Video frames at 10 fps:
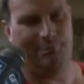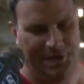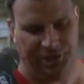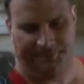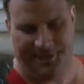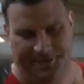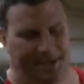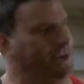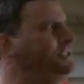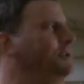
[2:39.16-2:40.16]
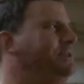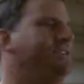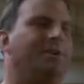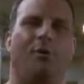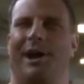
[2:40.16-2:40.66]
reach of this thing, so it
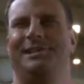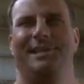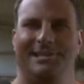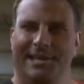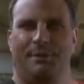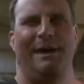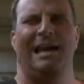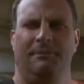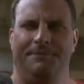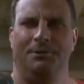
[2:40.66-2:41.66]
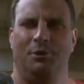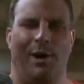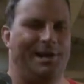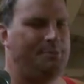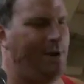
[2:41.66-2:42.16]
doesn't quite dictate the battlefield
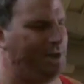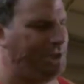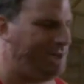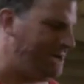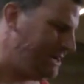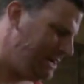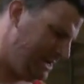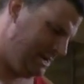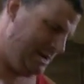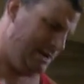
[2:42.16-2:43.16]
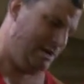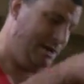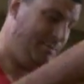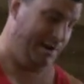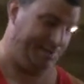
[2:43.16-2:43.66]
quite as much,
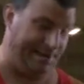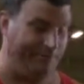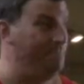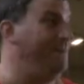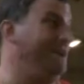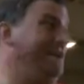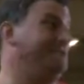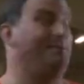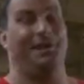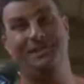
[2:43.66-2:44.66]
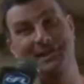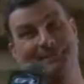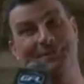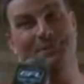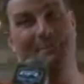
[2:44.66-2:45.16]
but it's every bit as much a
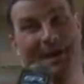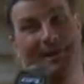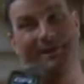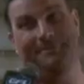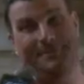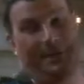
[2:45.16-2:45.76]
difference maker. If